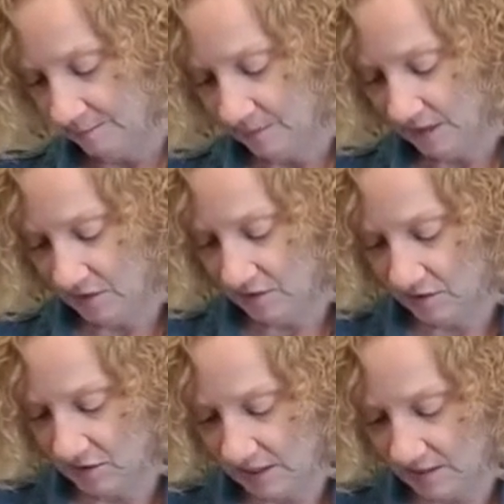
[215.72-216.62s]
My
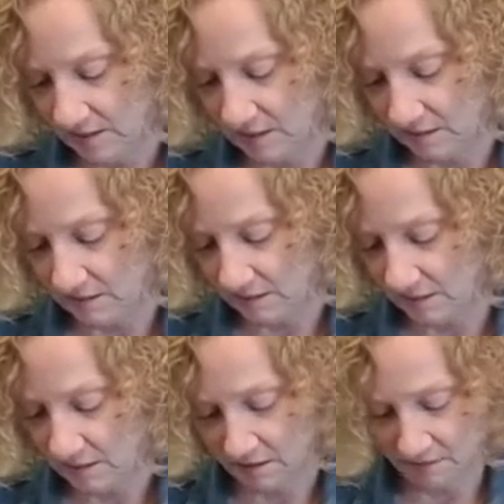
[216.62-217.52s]
yarn's getting stuck on
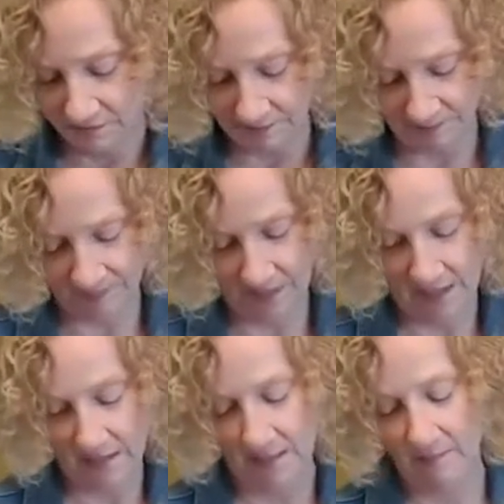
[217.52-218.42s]
itself
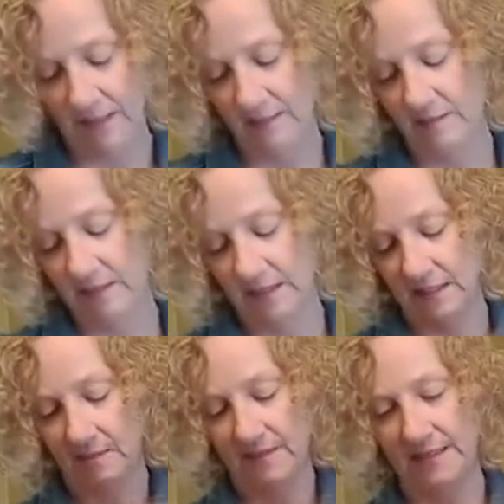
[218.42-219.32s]
because I'm emptying
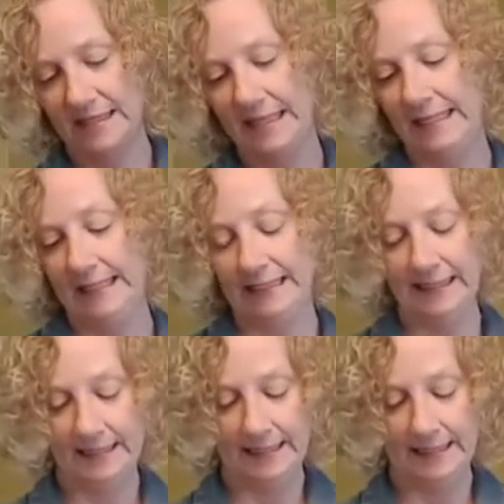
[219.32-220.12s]
up a skein.